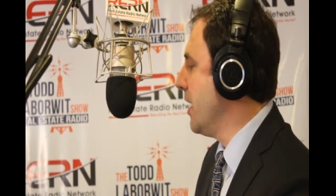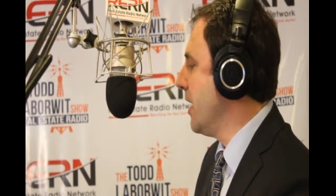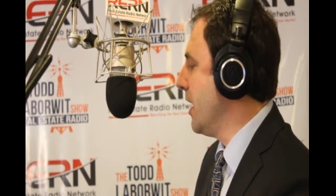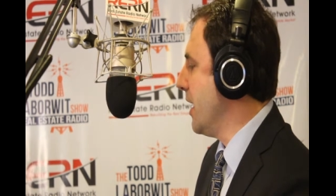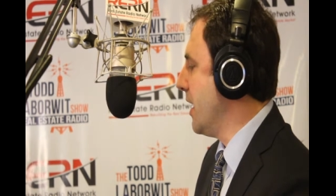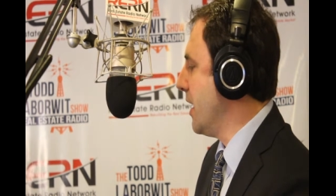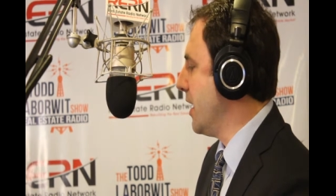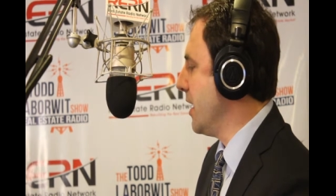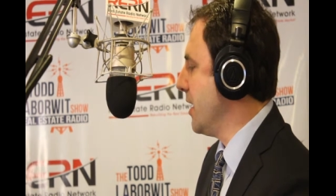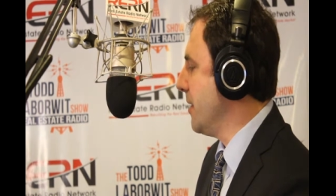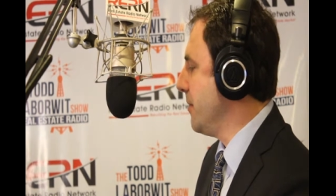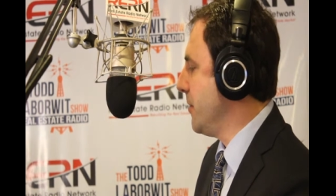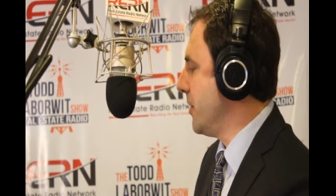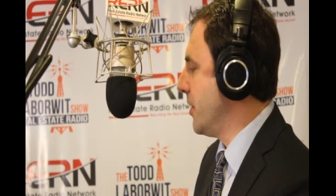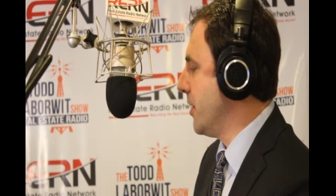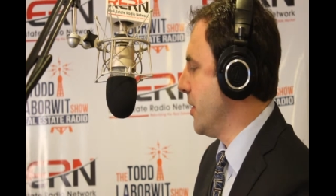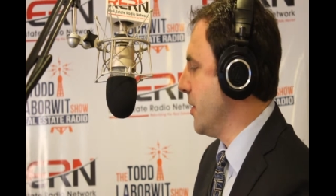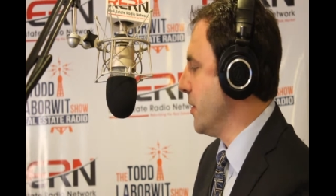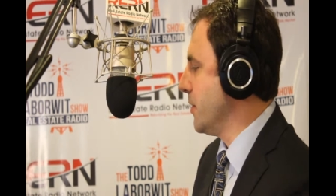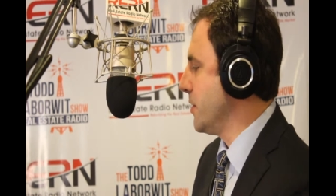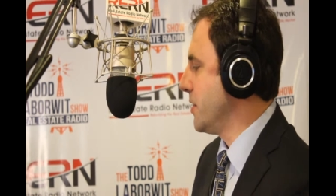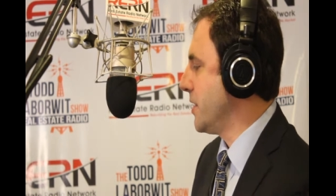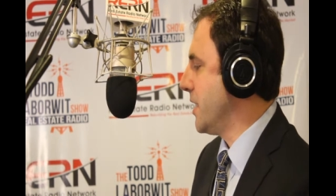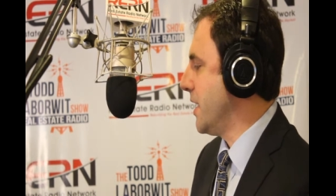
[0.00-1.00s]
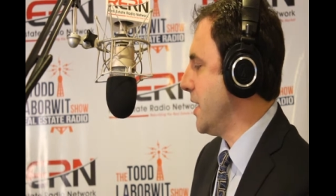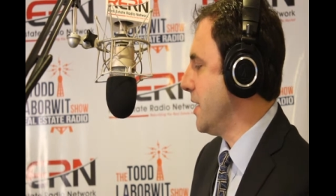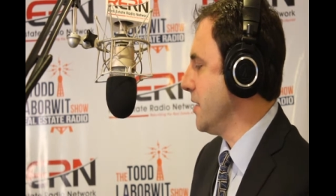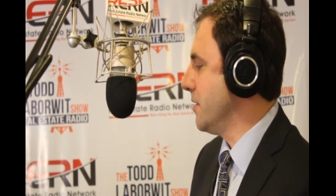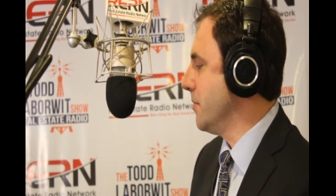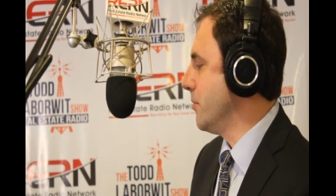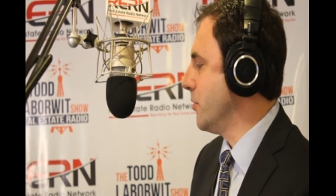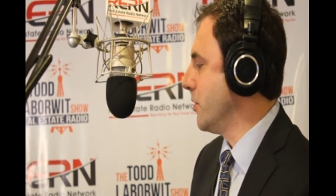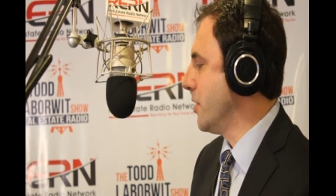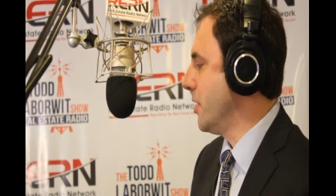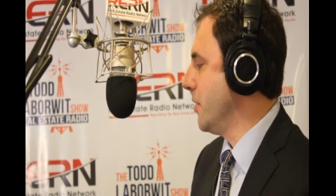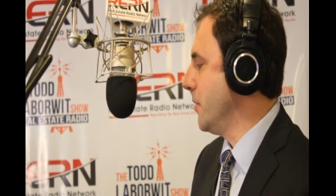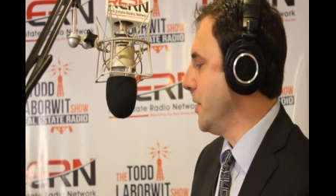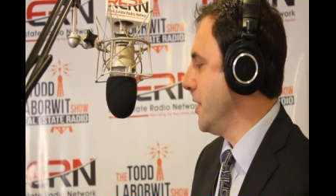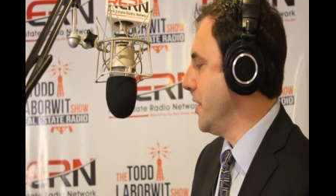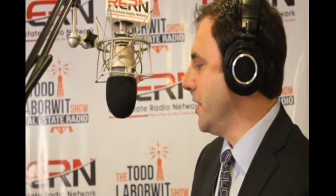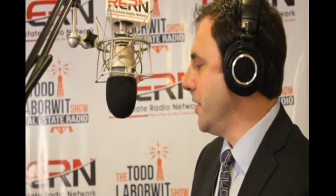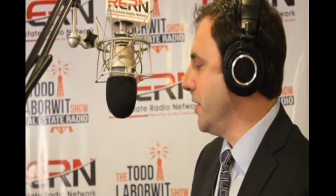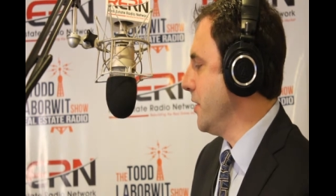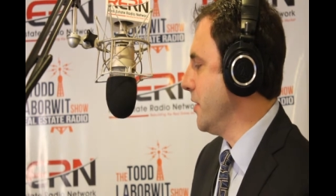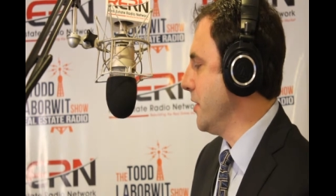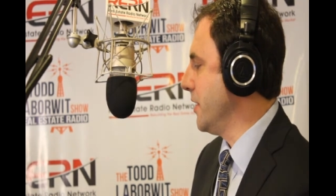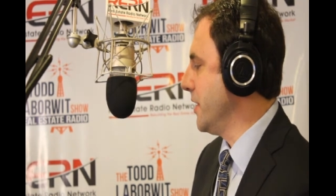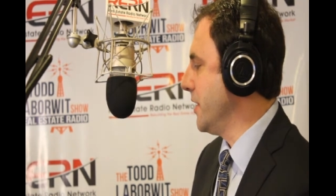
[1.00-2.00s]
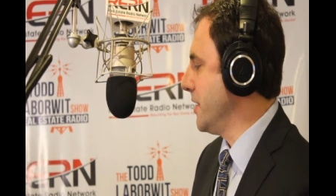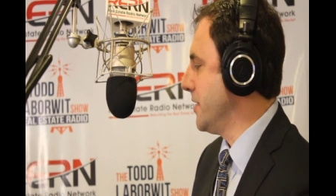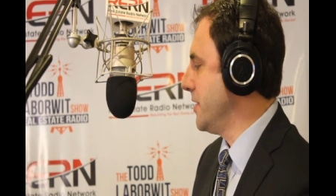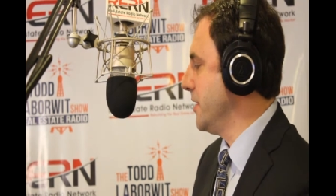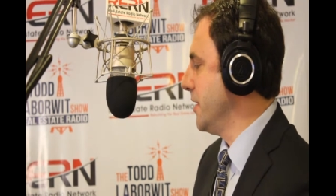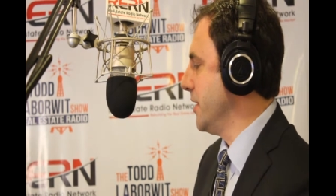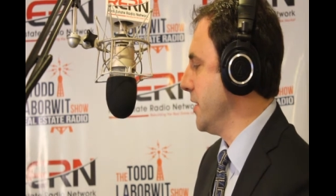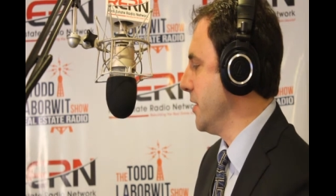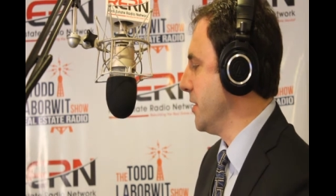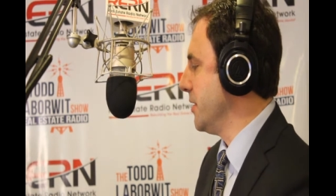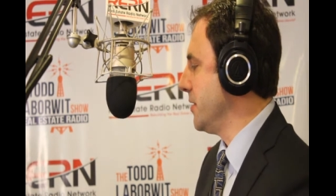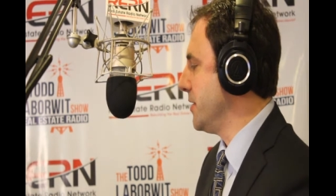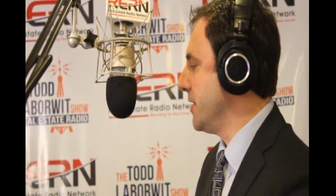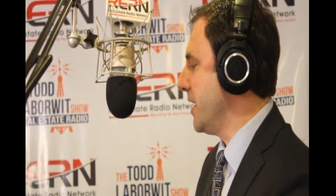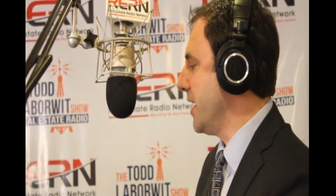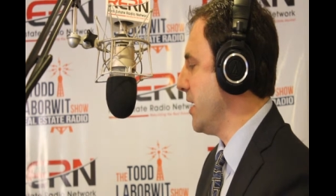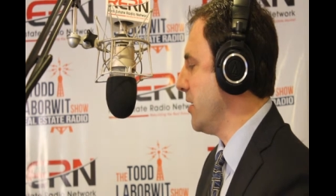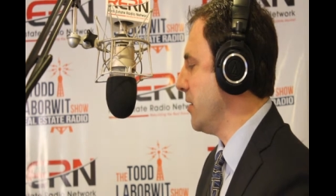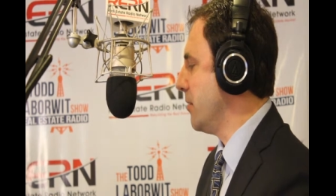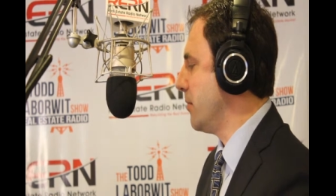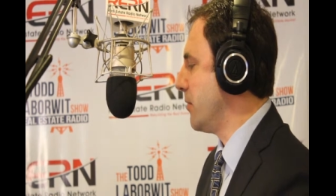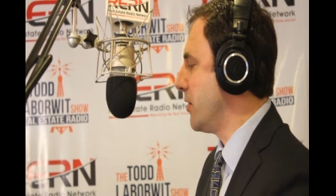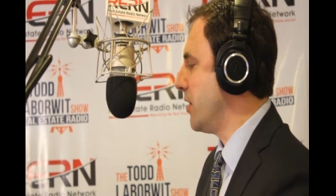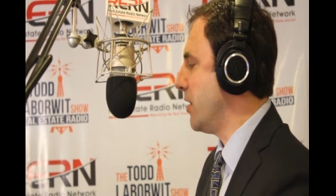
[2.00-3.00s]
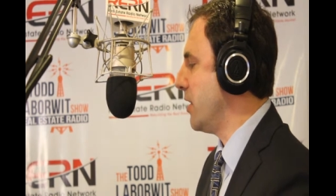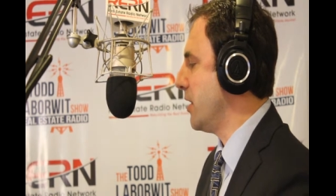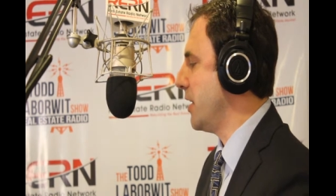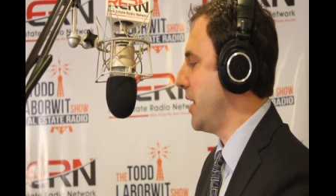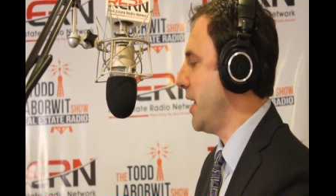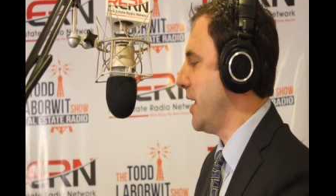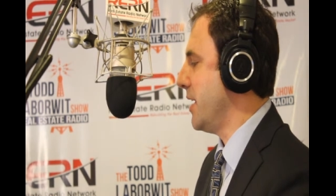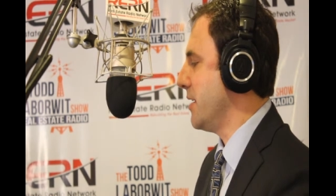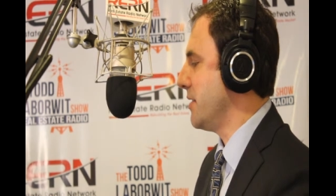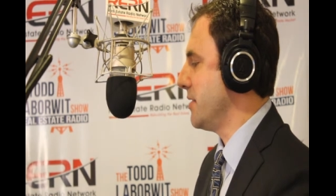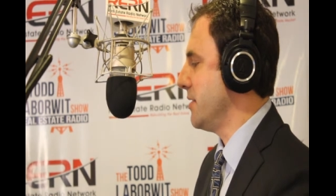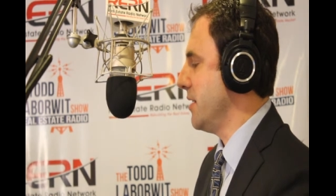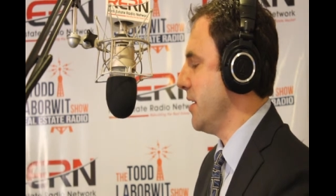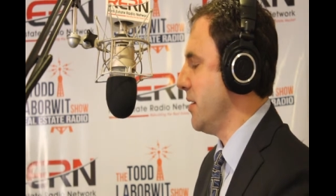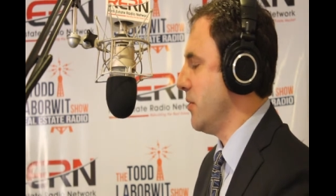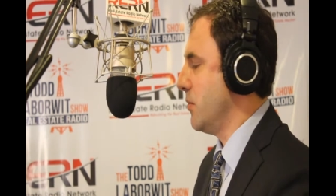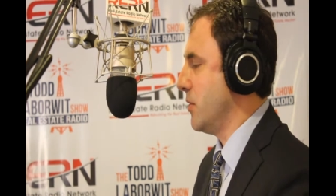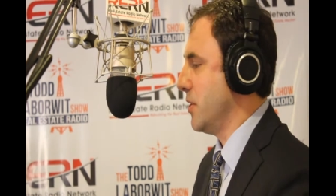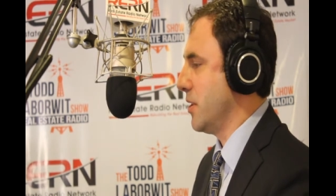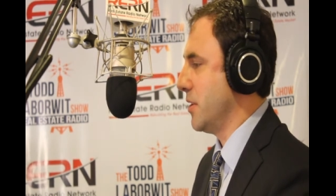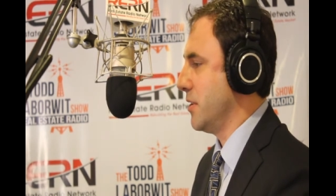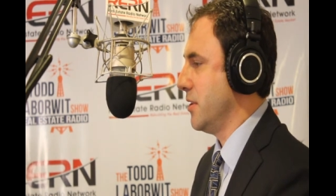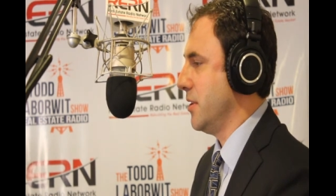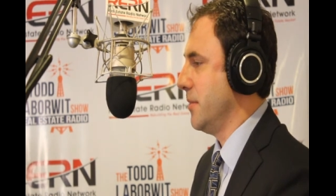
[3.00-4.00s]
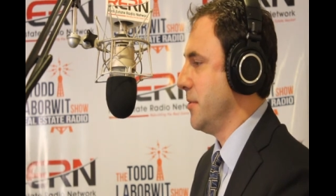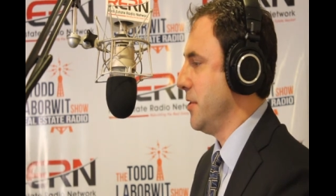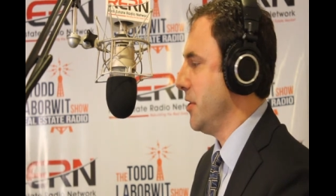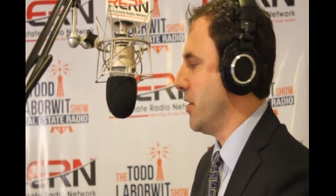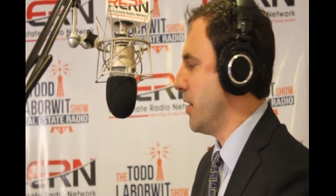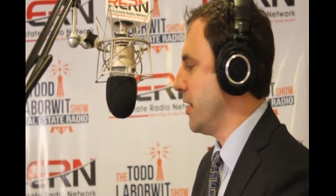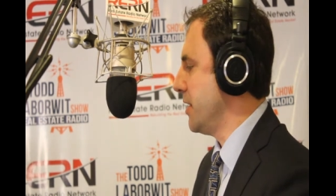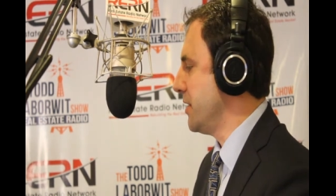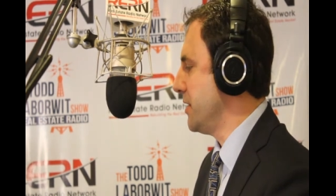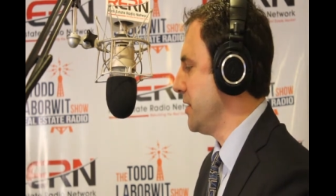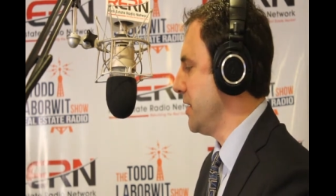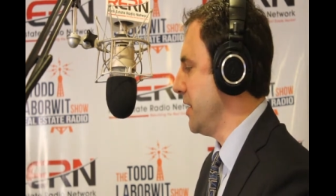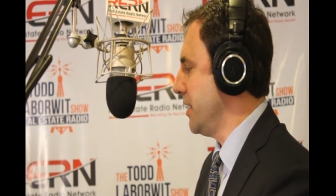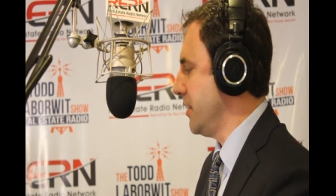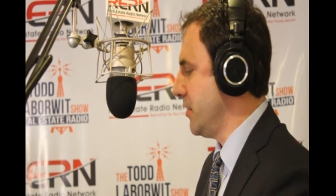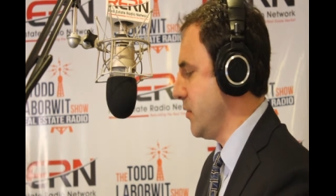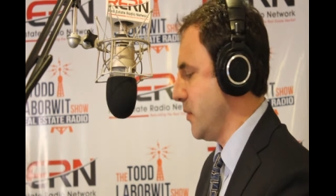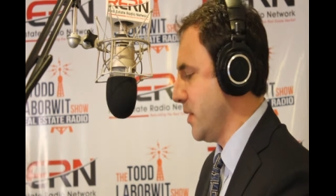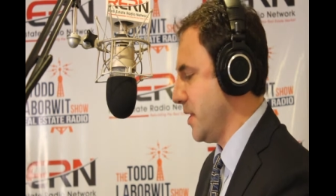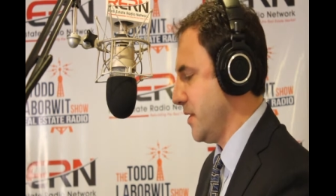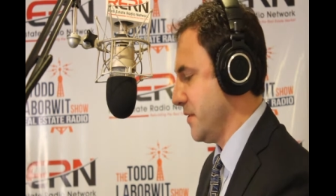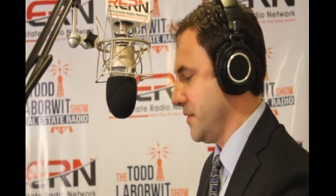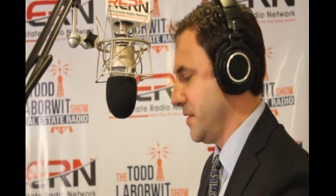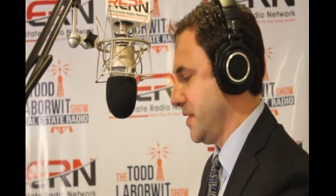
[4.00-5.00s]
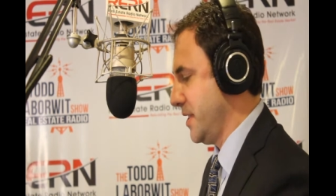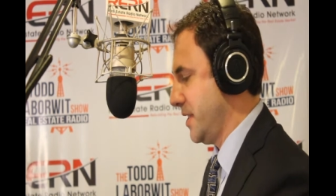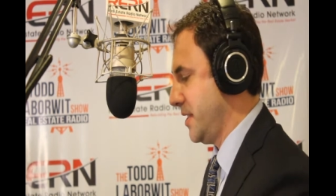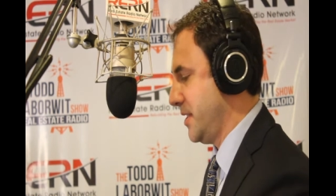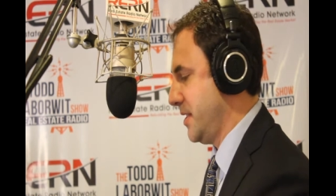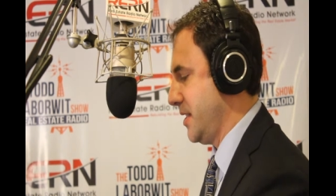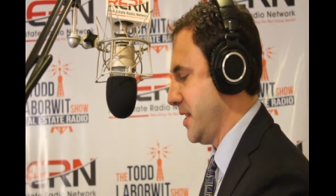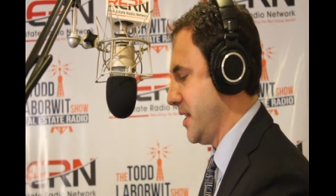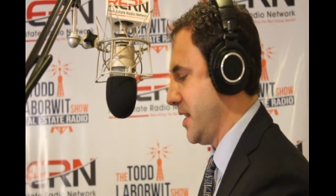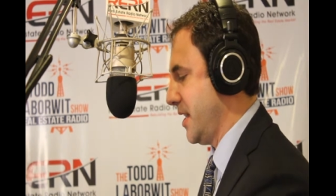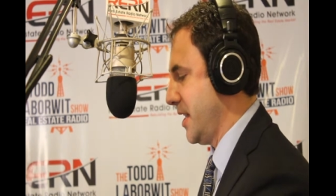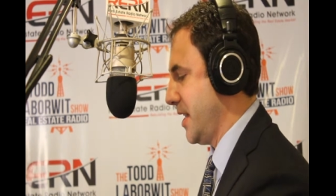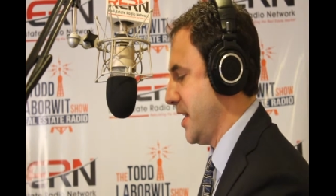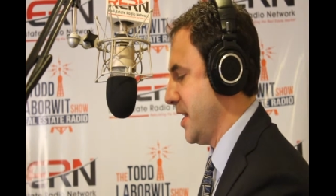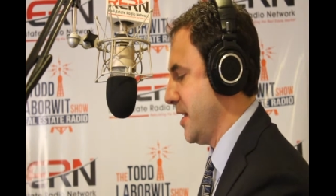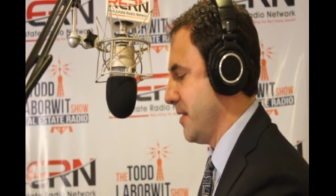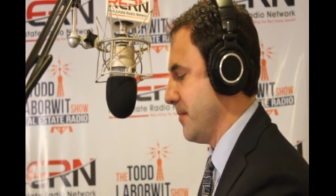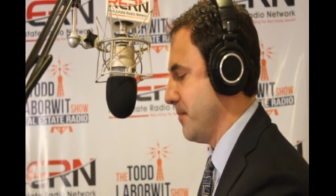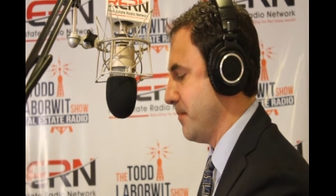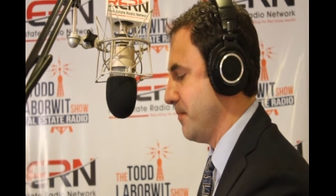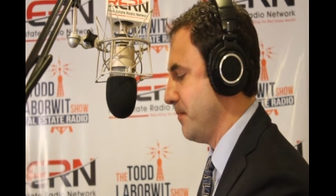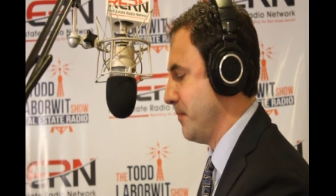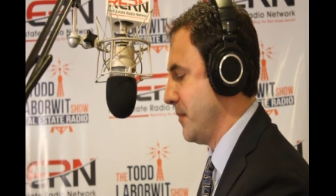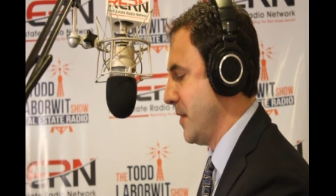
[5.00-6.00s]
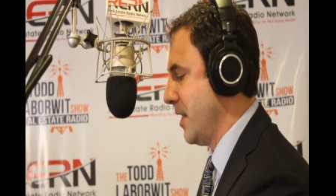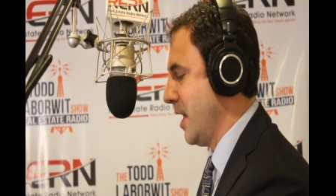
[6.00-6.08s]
and I am your host, Todd Borowit, and you're listening to Salem Broadcast Network, WRC 1260 AM.